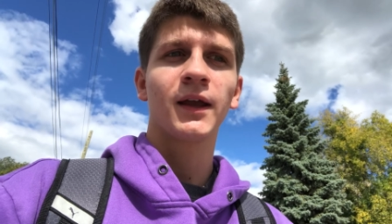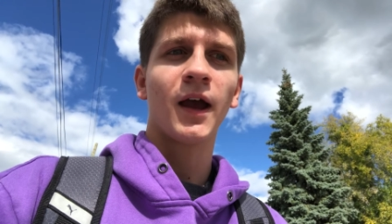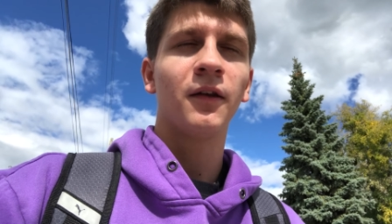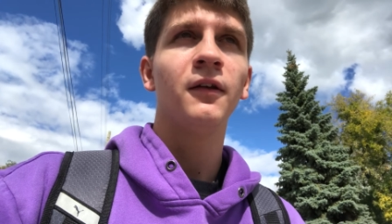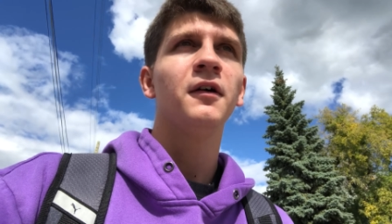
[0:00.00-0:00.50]

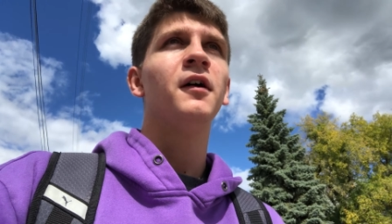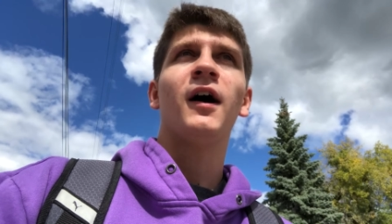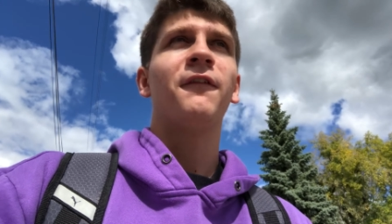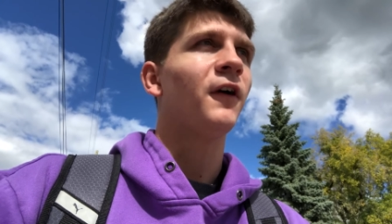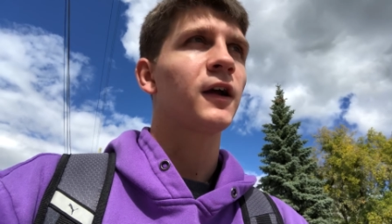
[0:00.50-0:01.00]
again.
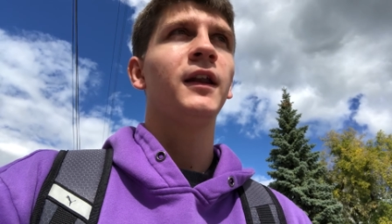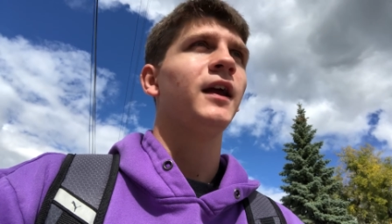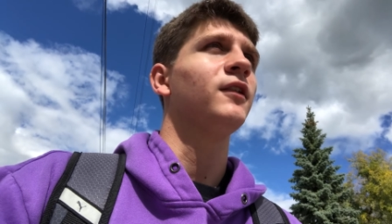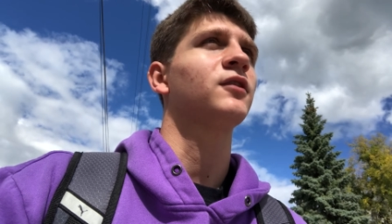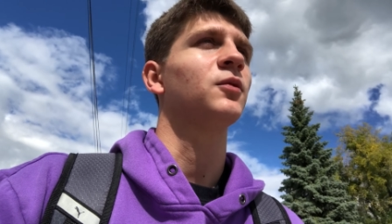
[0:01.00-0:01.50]
I fucking
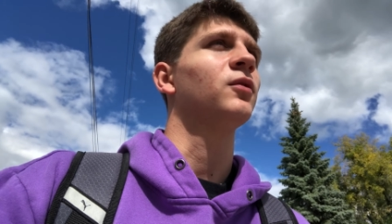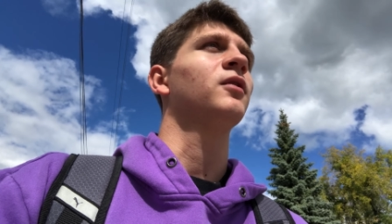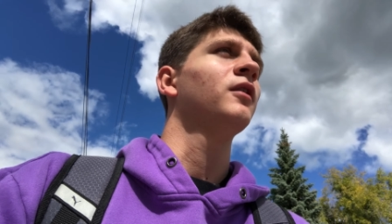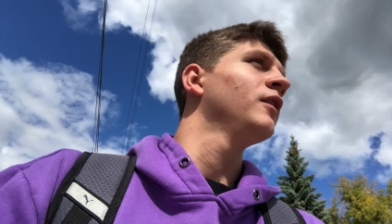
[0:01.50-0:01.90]
hate school